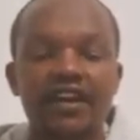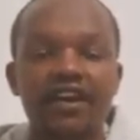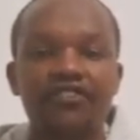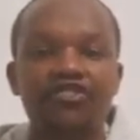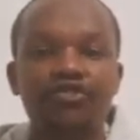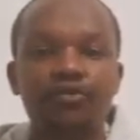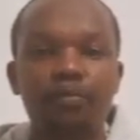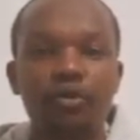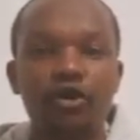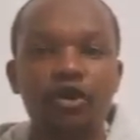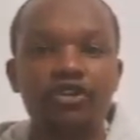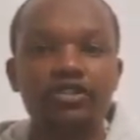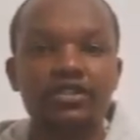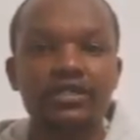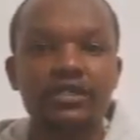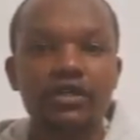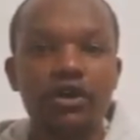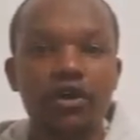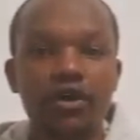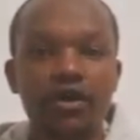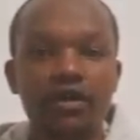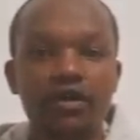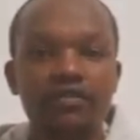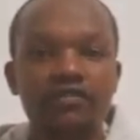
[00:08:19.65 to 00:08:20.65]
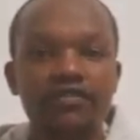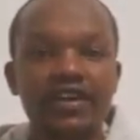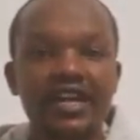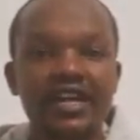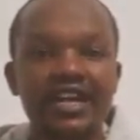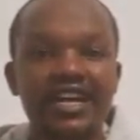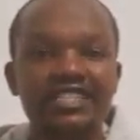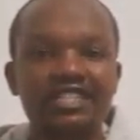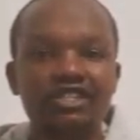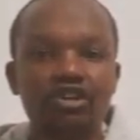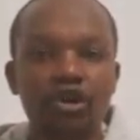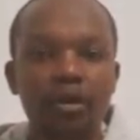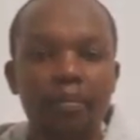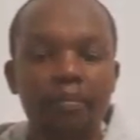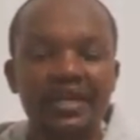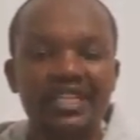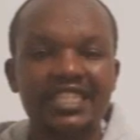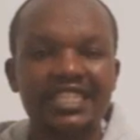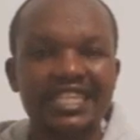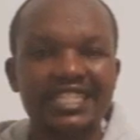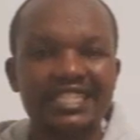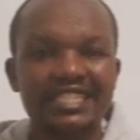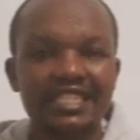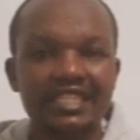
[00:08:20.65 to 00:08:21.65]
sports or in various
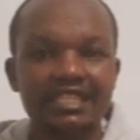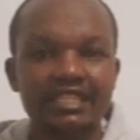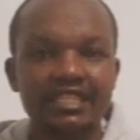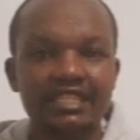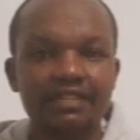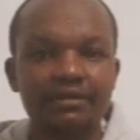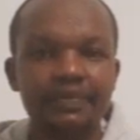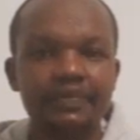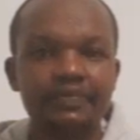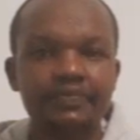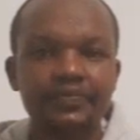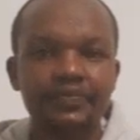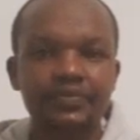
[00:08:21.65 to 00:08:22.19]
competencies.